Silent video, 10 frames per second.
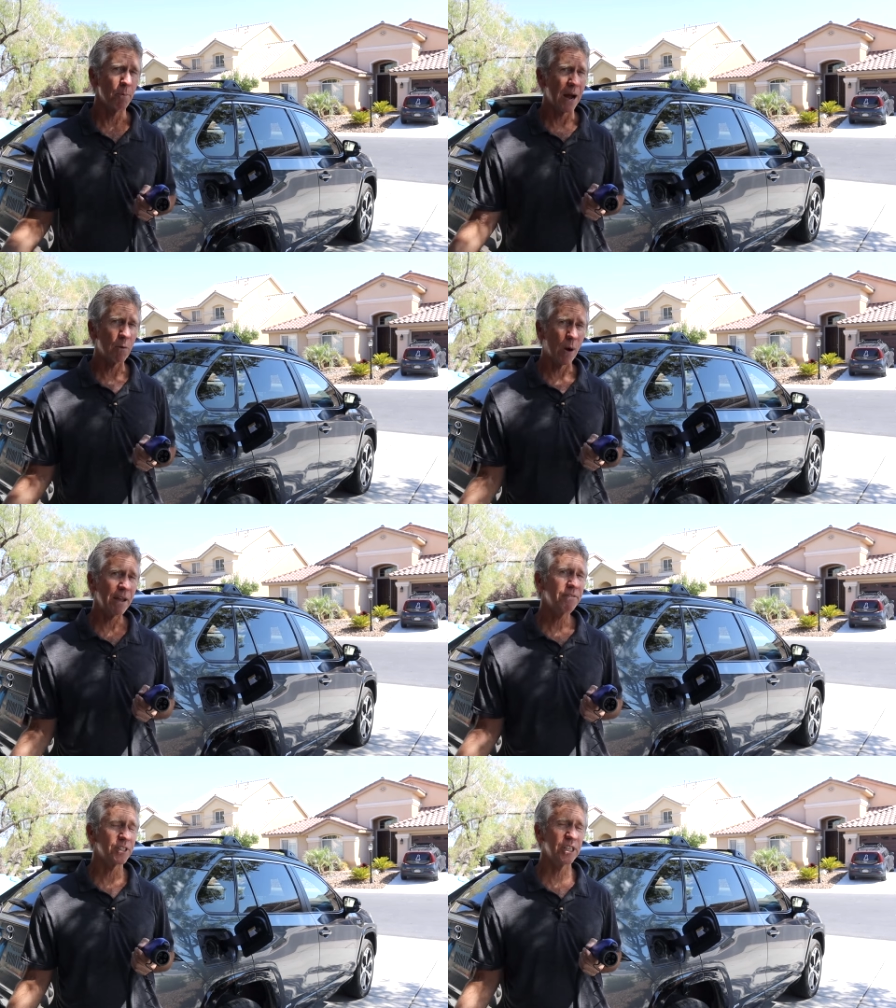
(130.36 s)
My
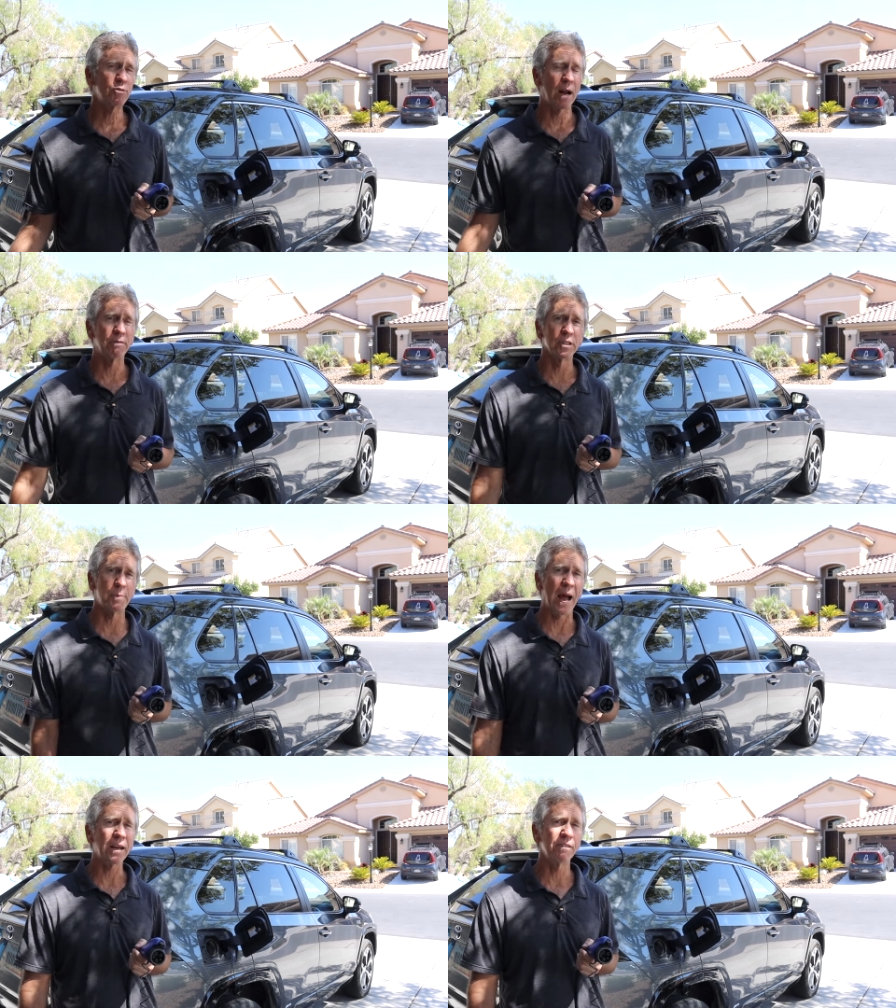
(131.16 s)
wife, she travels
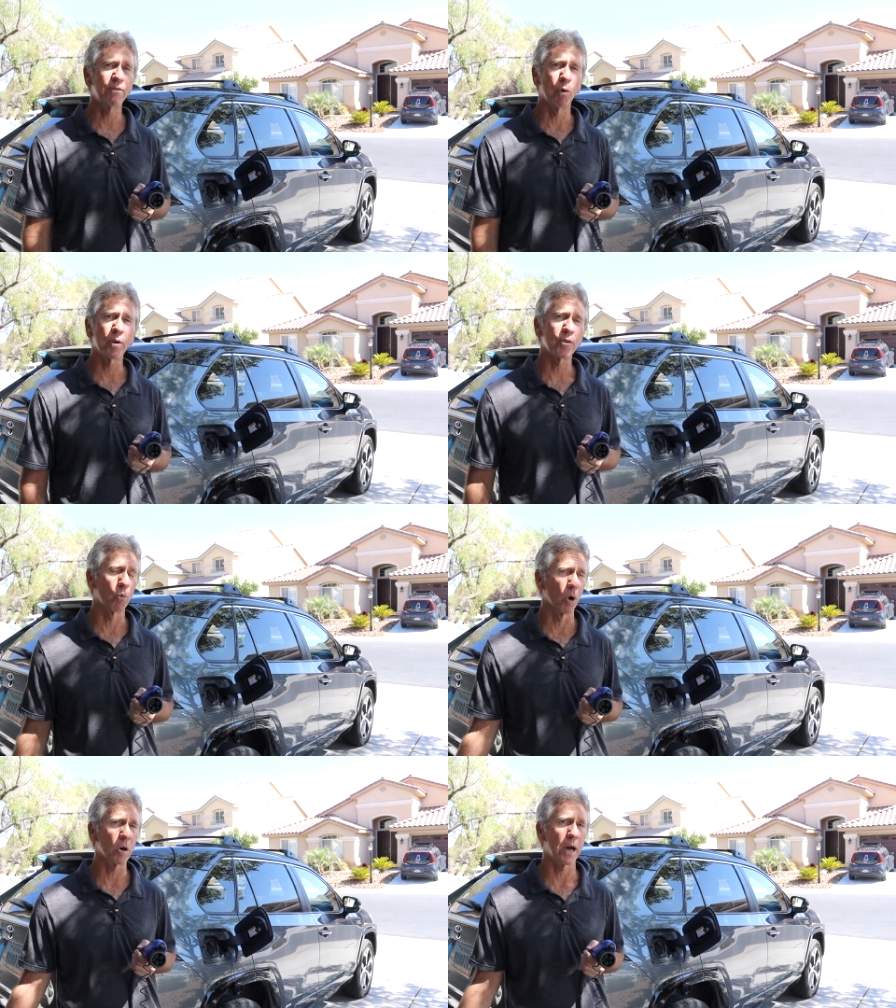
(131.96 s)
back and forth
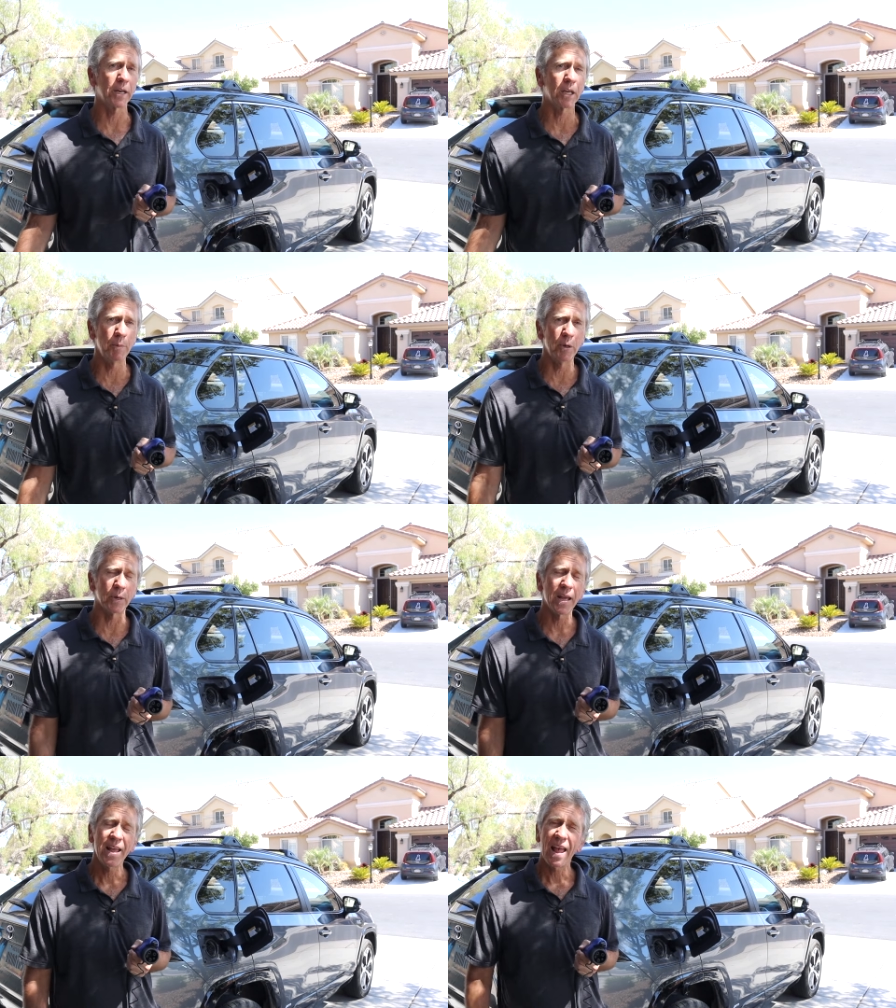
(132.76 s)
to work on a commute,